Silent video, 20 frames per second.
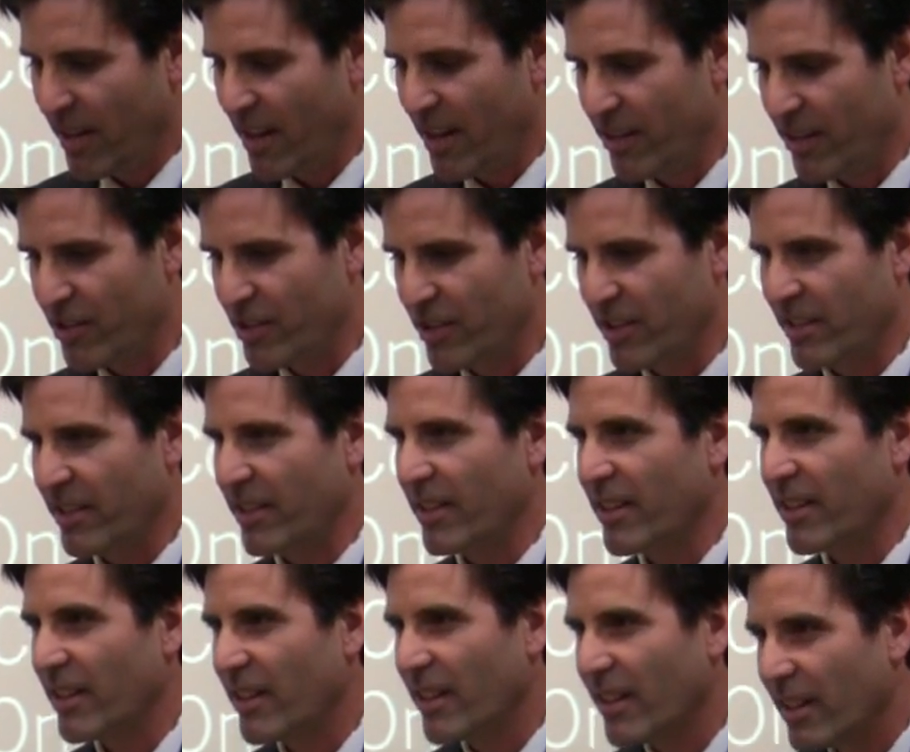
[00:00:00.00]
energy
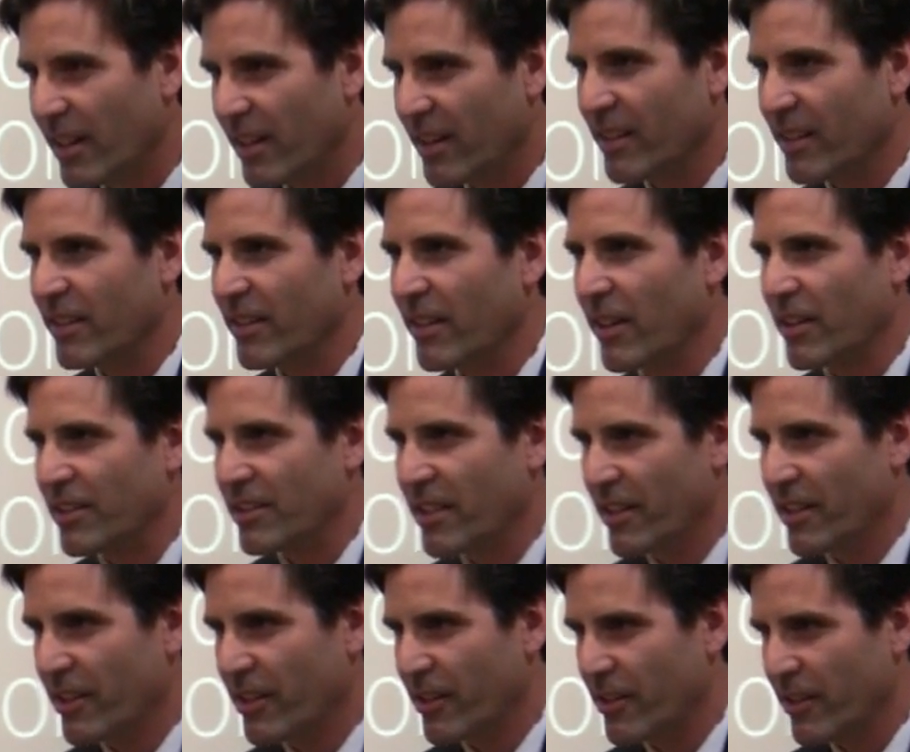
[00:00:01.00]
in
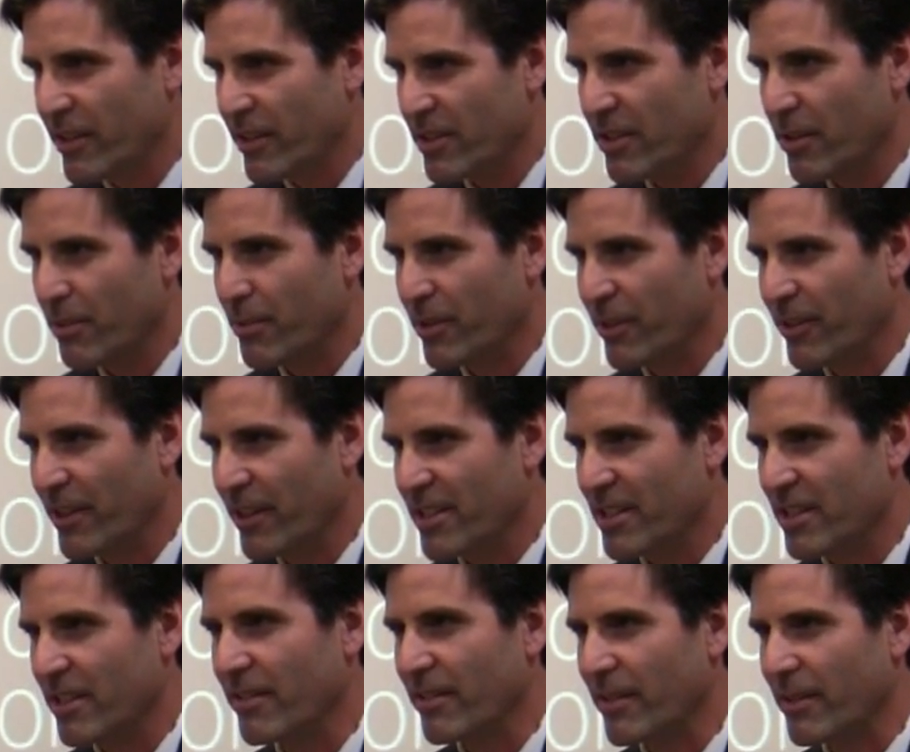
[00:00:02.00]
Ontario is so
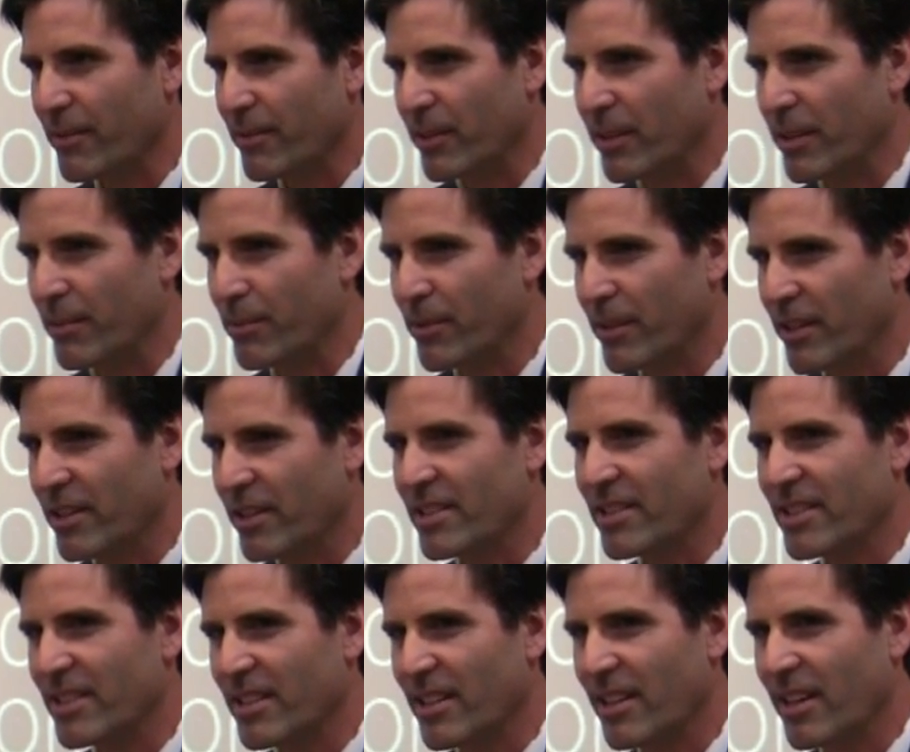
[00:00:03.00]
progressive, I'm really
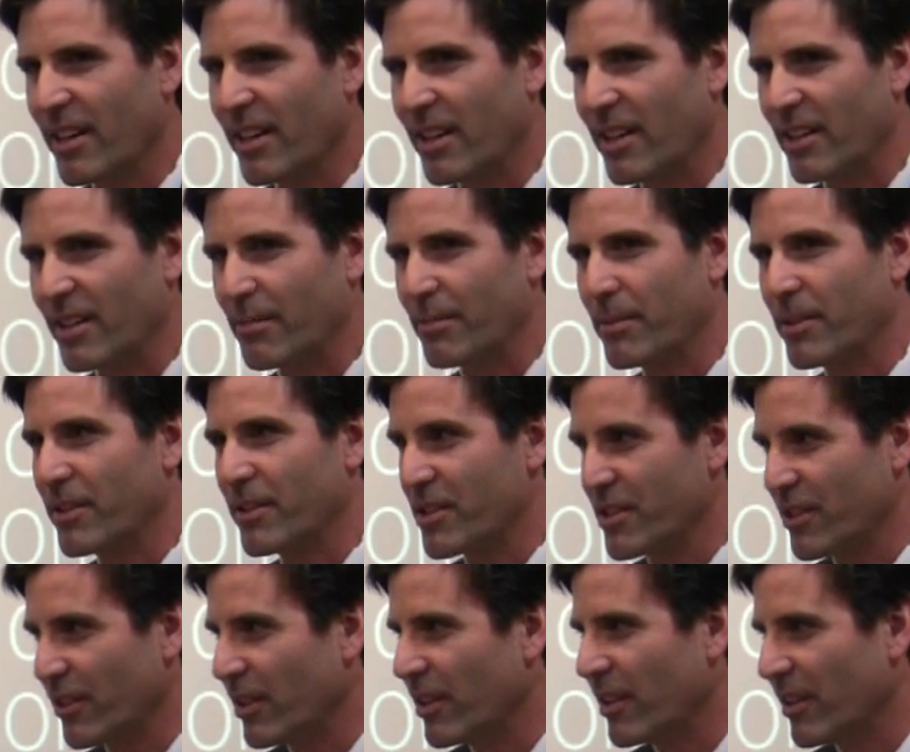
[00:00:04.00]
impressed. And, but
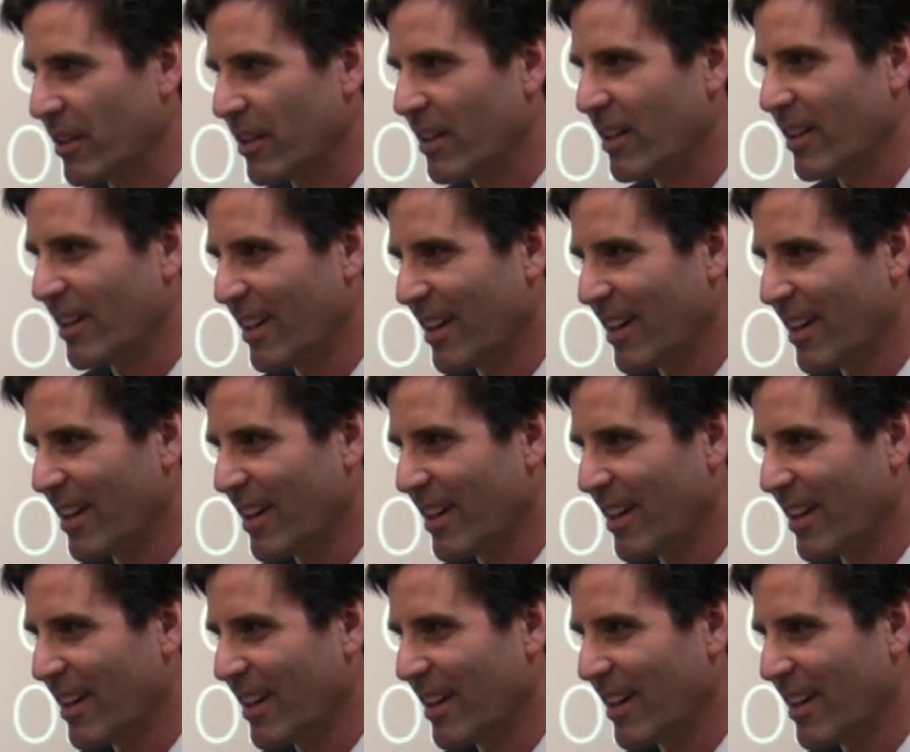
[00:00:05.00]
there's still,